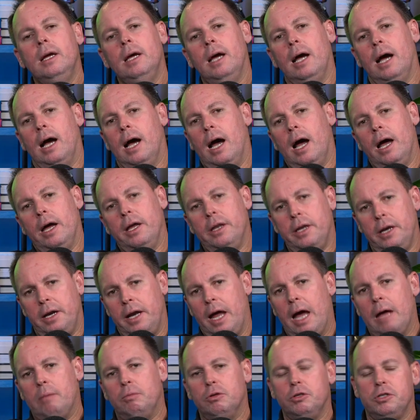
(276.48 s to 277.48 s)
it
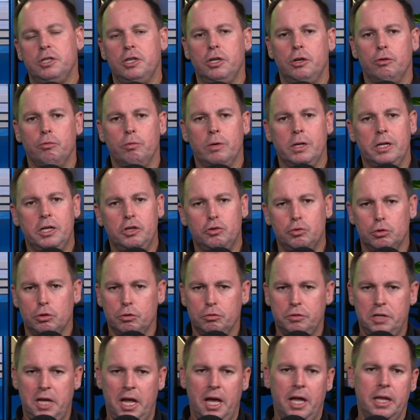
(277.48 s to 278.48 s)
enables you to really drill
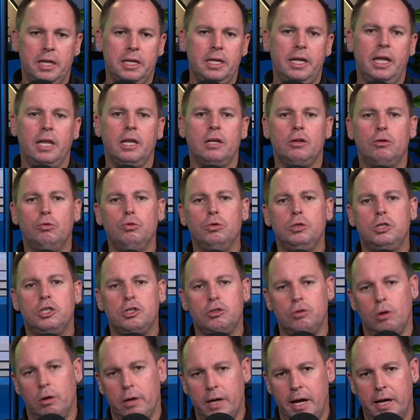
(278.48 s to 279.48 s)
down and get a good,
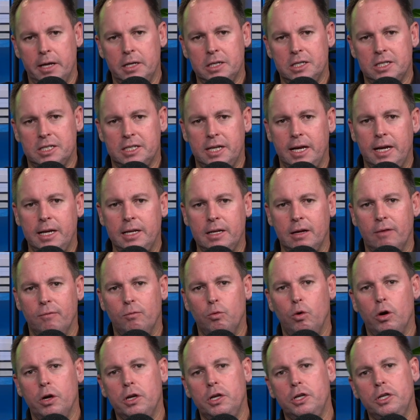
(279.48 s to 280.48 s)
strong understanding of
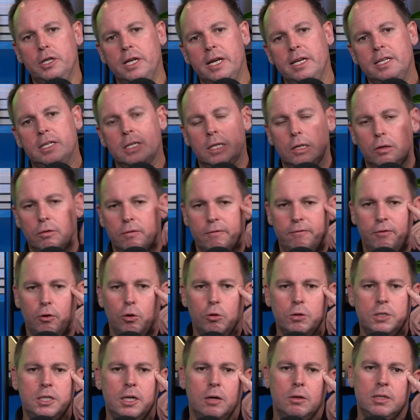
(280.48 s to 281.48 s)
what you need to look
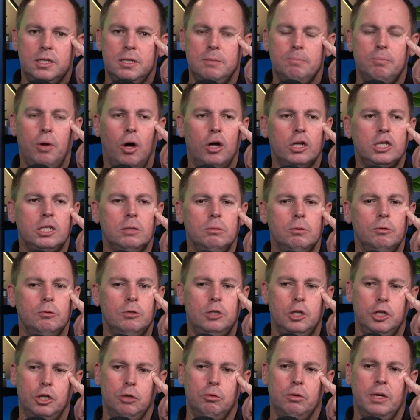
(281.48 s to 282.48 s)
for. So it's impossible
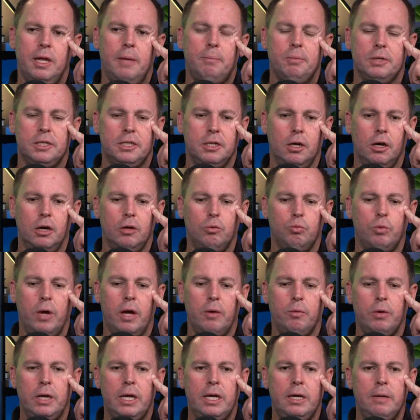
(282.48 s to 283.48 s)
to do an episode where
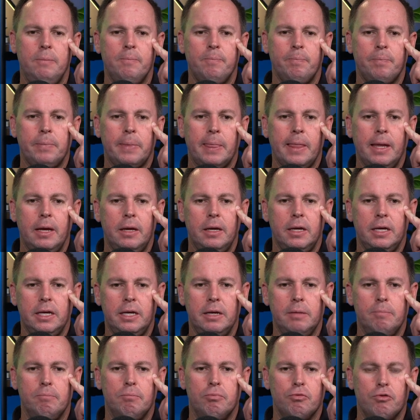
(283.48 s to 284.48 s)
we
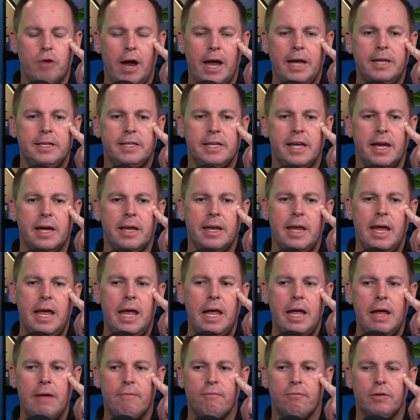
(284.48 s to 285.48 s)
could break down
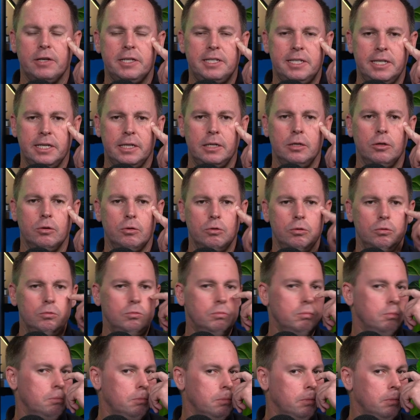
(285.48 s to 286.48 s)
every single